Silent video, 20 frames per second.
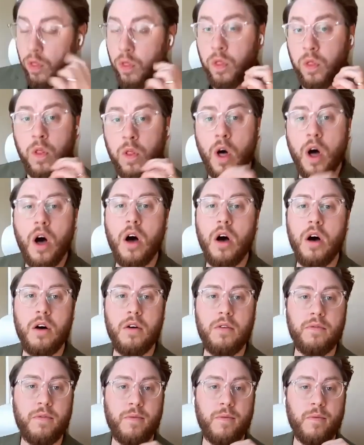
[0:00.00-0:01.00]
I
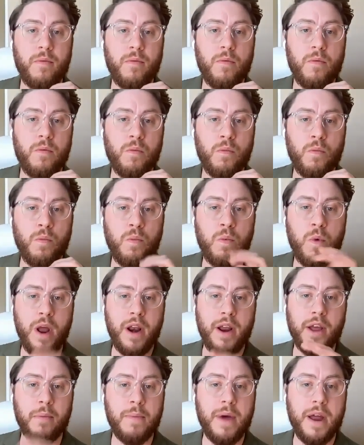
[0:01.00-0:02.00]
love when
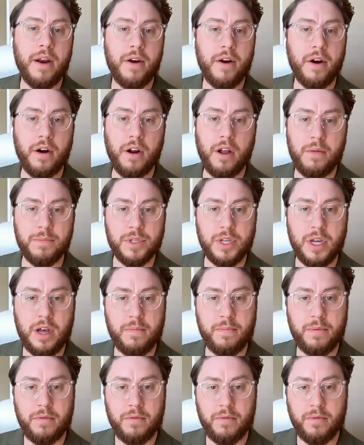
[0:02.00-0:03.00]
a competitor comes
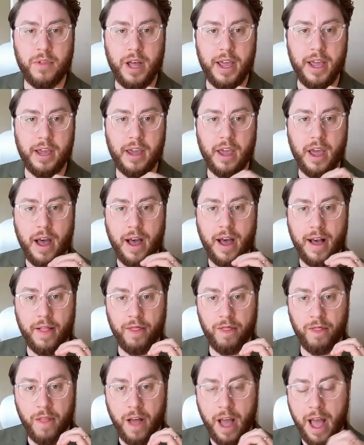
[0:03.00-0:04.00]
up. Like, I
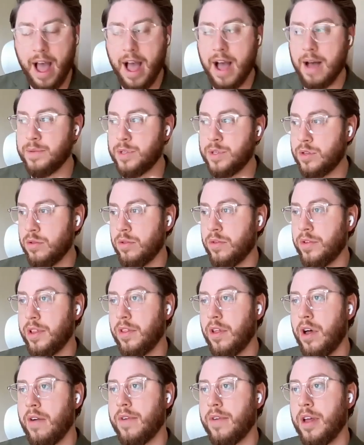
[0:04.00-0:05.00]
absolutely
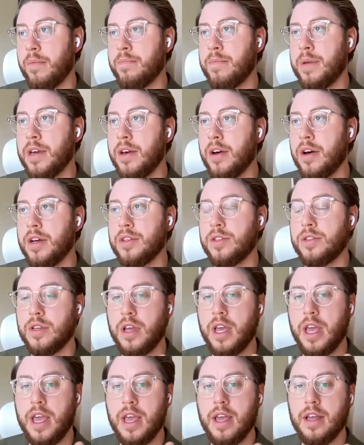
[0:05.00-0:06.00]
love it because
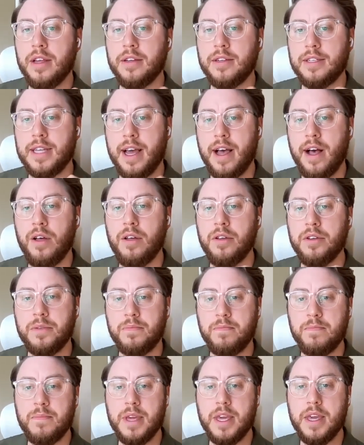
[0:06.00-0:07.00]
it
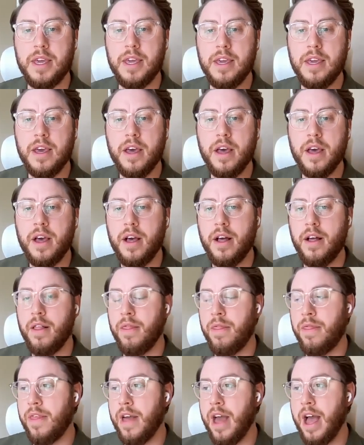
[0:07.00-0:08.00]
tells me
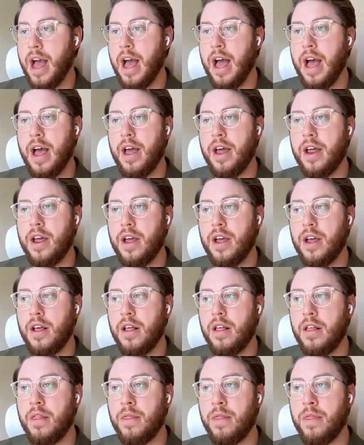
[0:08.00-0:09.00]
that
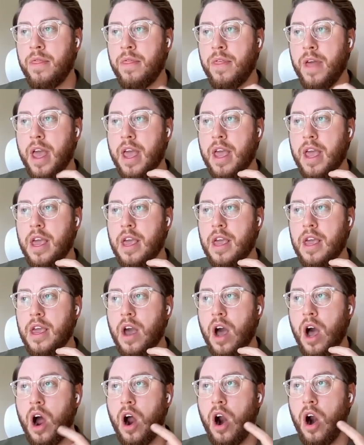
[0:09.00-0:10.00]

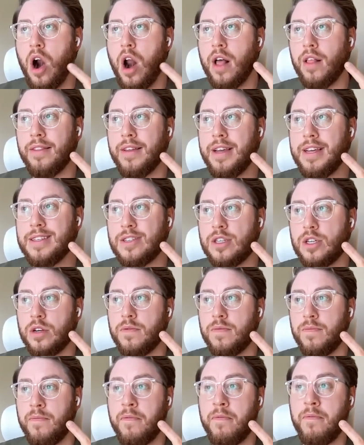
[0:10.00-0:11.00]
they are at least
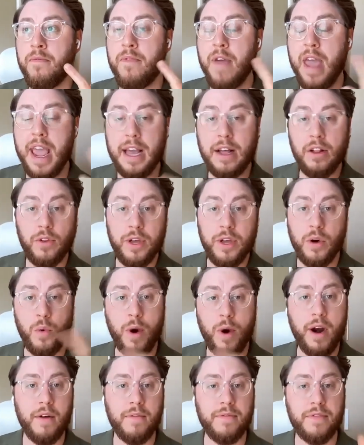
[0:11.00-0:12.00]
vaguely
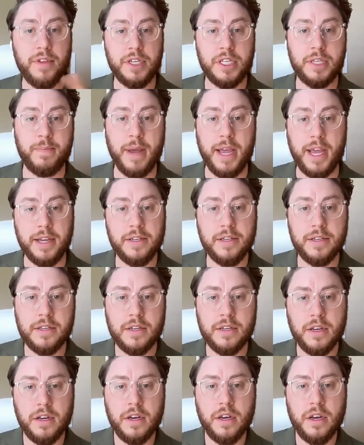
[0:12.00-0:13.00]
aware of the
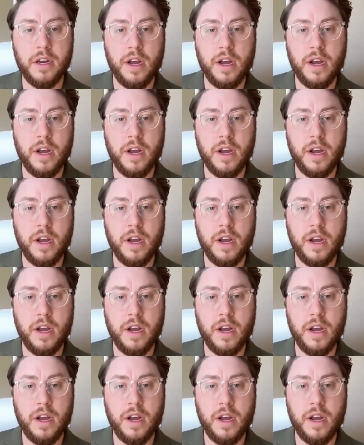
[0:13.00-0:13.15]
space.